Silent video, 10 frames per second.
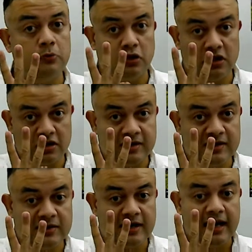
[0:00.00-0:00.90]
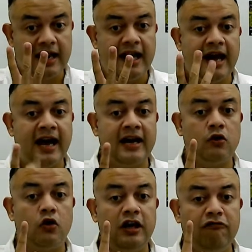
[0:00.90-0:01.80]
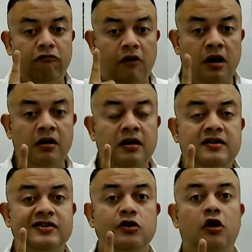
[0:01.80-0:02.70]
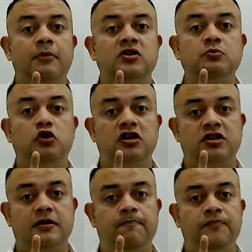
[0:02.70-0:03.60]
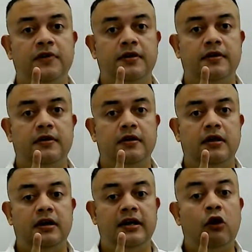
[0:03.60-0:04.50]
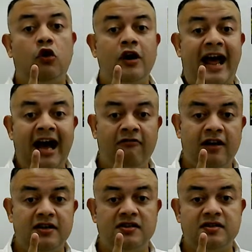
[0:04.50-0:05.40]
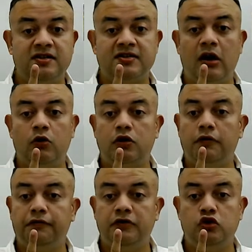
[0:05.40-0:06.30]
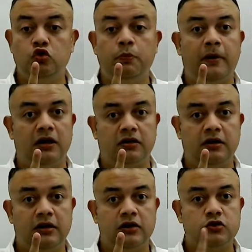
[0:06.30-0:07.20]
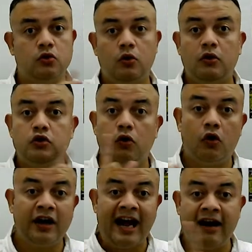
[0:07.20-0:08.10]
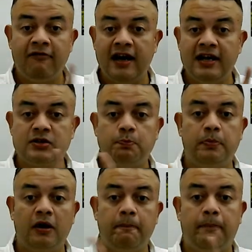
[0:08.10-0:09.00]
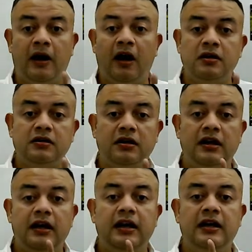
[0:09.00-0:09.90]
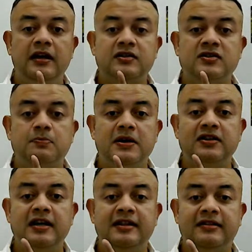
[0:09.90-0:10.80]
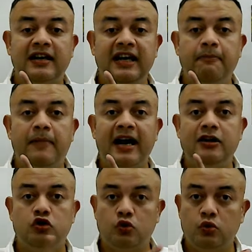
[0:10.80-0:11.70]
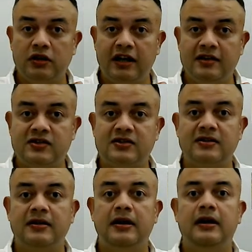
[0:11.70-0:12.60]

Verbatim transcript: mutations and only one synonymous mutation. Now on average, this is out of two path. So on average per path, it is basically 3 by 2, that is